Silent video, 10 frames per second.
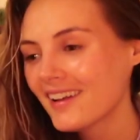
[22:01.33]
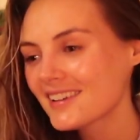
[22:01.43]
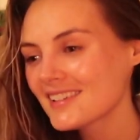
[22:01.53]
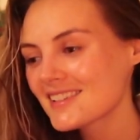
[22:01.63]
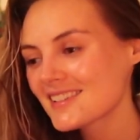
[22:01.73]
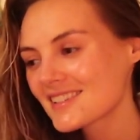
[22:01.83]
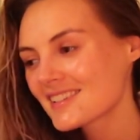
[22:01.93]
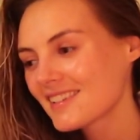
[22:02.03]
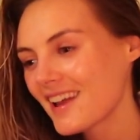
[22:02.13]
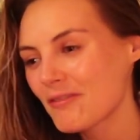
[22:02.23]
Just
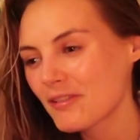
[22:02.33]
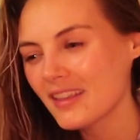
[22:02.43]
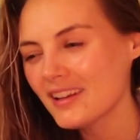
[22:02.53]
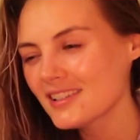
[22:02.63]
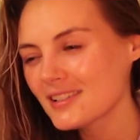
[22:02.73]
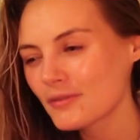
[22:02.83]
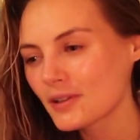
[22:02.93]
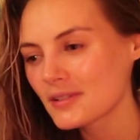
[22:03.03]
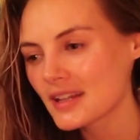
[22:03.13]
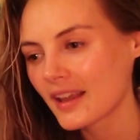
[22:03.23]
everything just
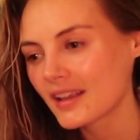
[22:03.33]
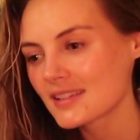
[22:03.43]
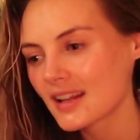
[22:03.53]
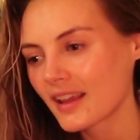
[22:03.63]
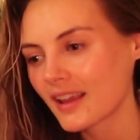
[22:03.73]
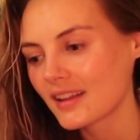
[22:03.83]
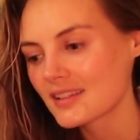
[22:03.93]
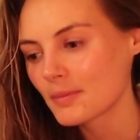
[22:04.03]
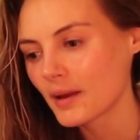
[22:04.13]
feels like it's clicking into